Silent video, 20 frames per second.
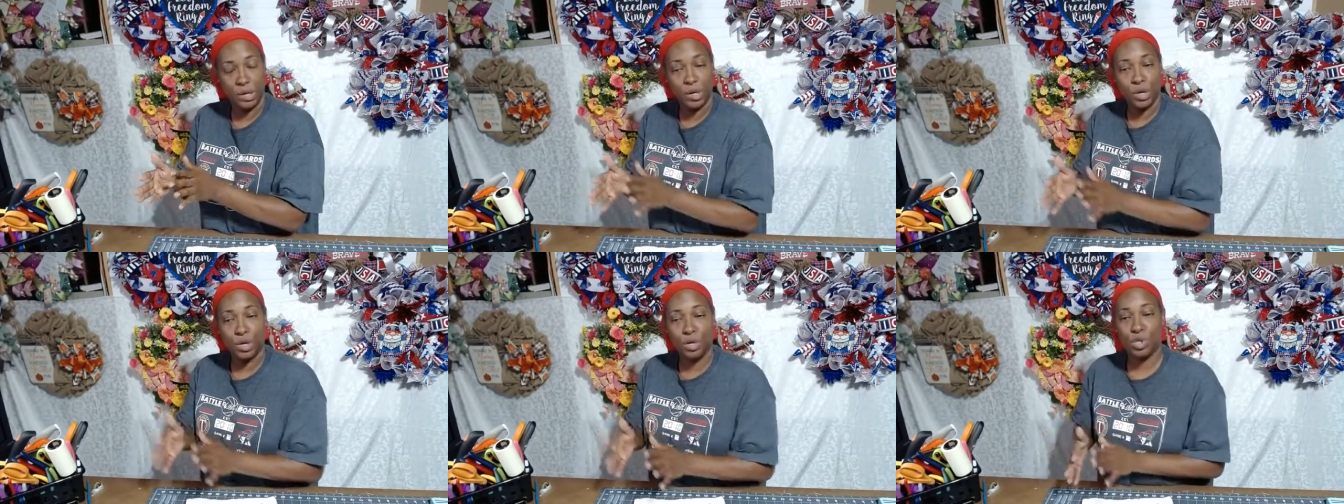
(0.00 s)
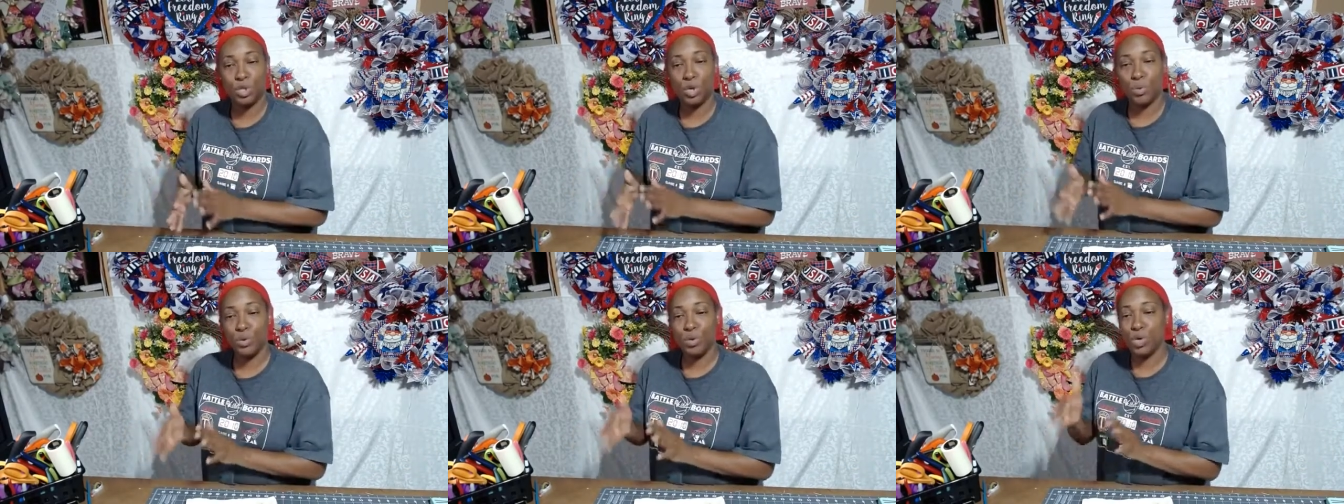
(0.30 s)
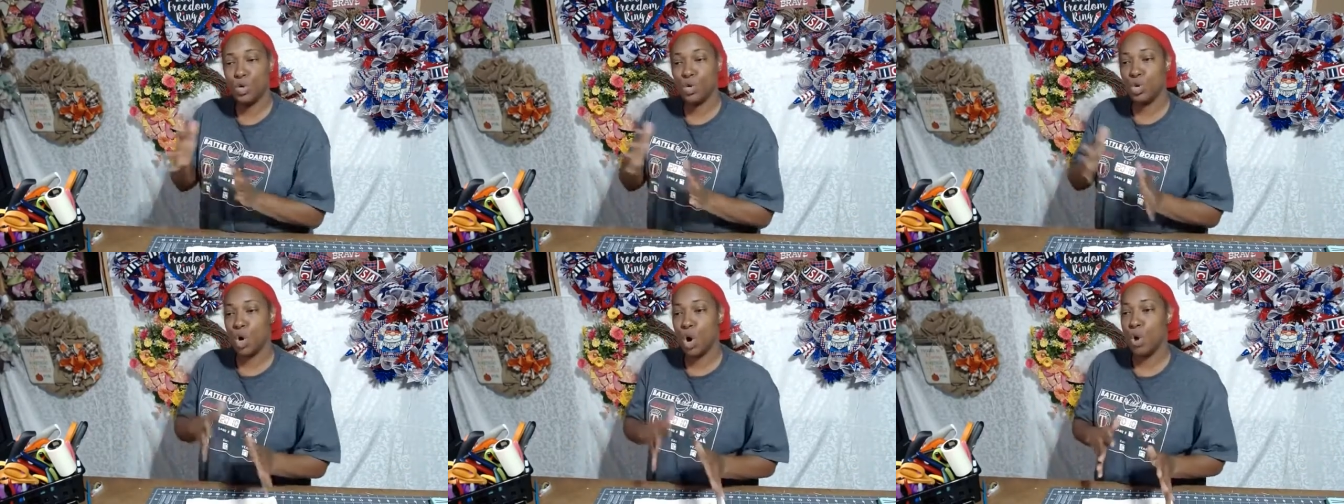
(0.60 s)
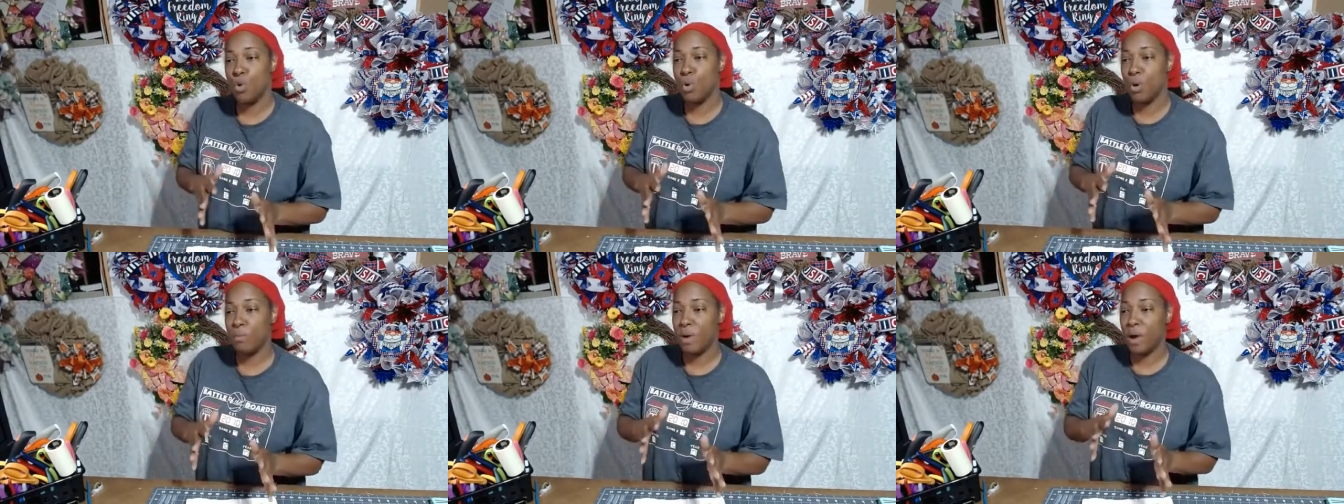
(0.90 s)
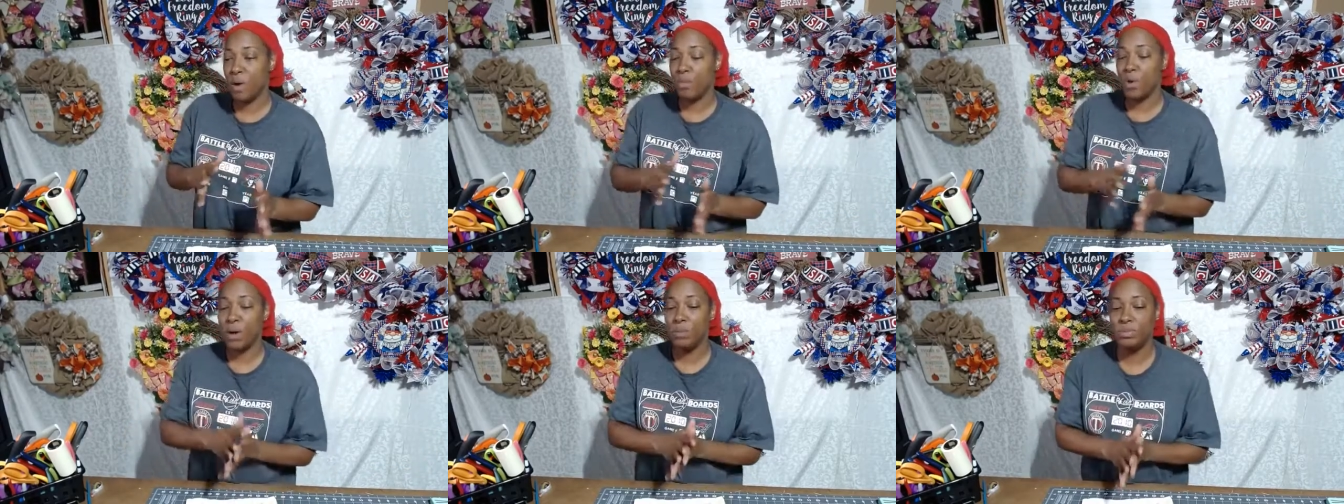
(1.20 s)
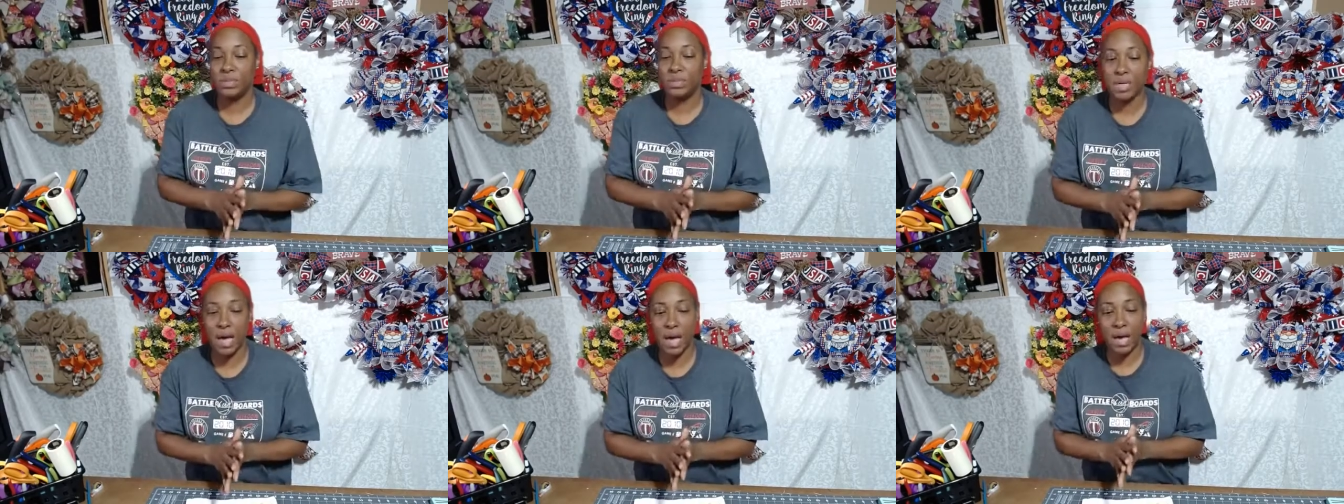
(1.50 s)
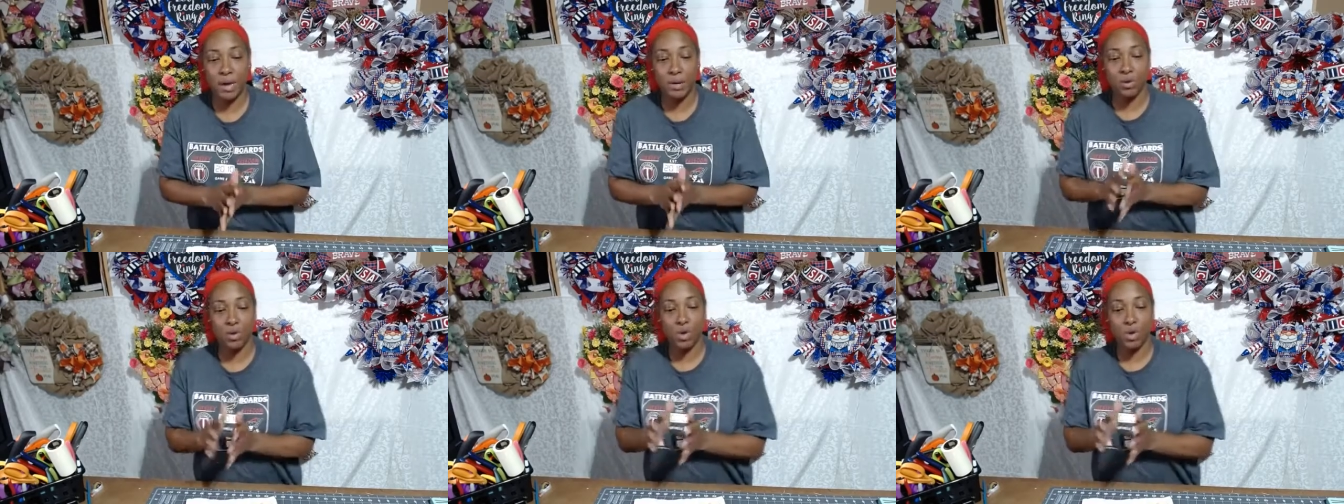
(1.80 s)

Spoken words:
So when you go on my website,